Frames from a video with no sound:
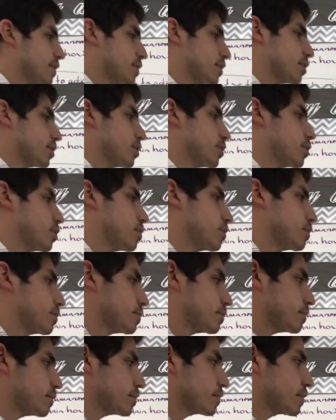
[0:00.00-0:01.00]
to
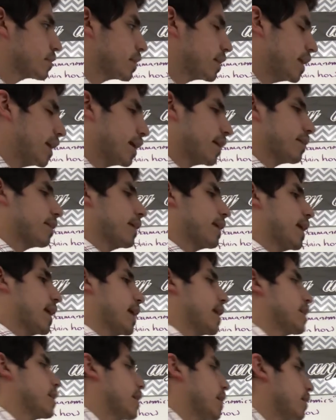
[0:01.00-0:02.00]
kick the
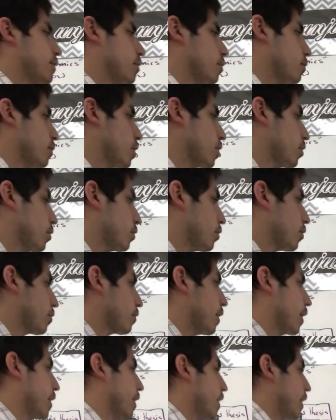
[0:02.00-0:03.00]
can down the road,
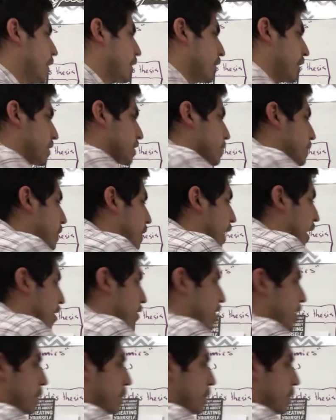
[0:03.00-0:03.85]
right? That's how he